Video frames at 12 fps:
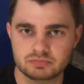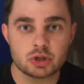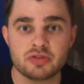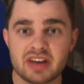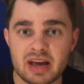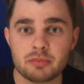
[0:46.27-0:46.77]

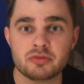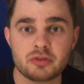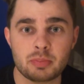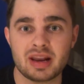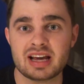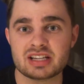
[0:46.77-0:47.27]
So again, the
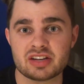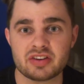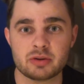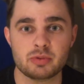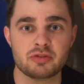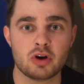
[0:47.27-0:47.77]
players I
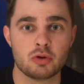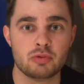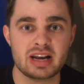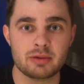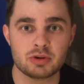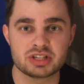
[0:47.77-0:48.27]
think we've got to
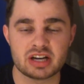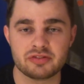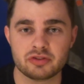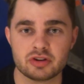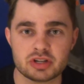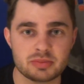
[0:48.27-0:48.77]
really watch out for.